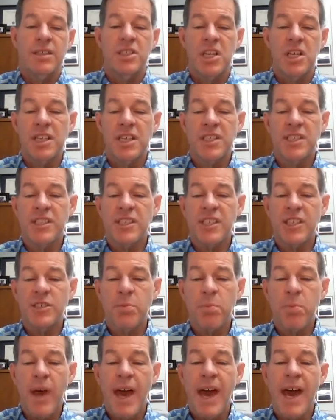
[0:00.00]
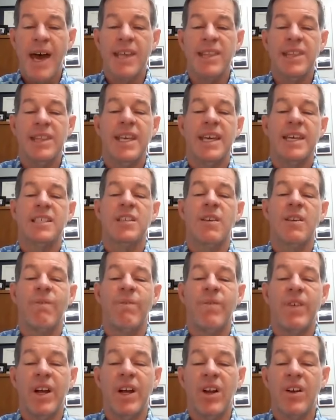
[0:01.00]
Jesus' path takes a
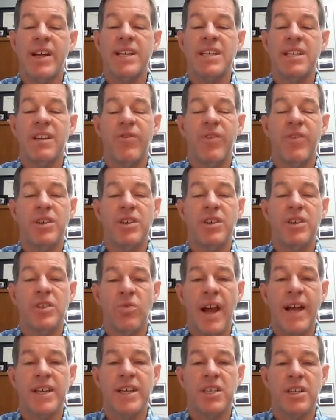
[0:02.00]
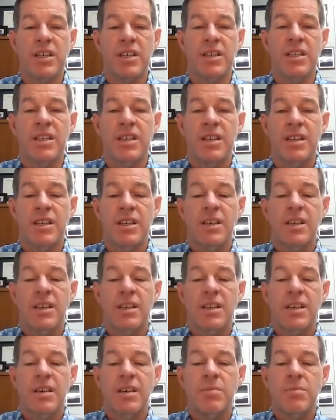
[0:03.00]
very different direction
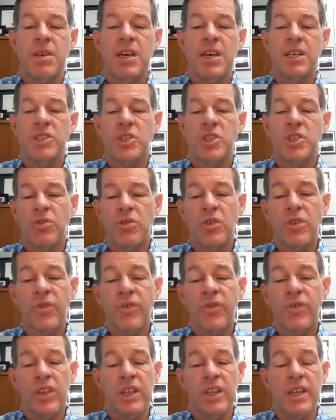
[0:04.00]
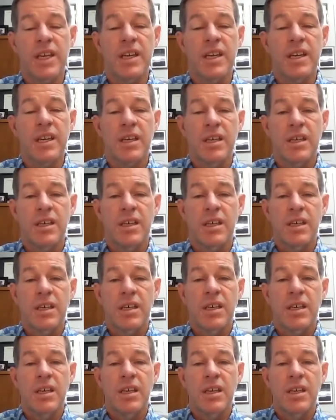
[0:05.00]
because truthfully,
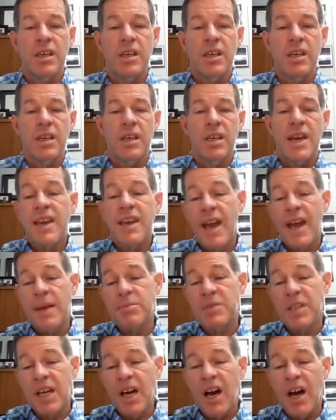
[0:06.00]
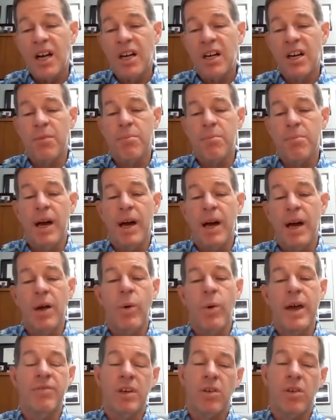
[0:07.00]
he came to conquer
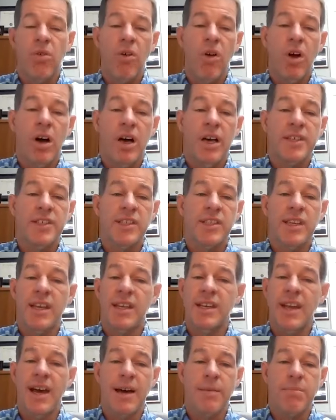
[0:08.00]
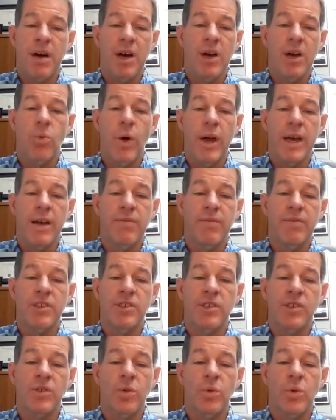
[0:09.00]
by way of the cross and not by way of
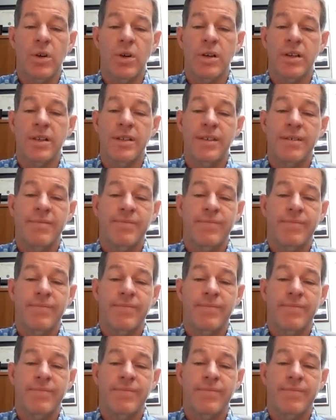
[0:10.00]
the sword.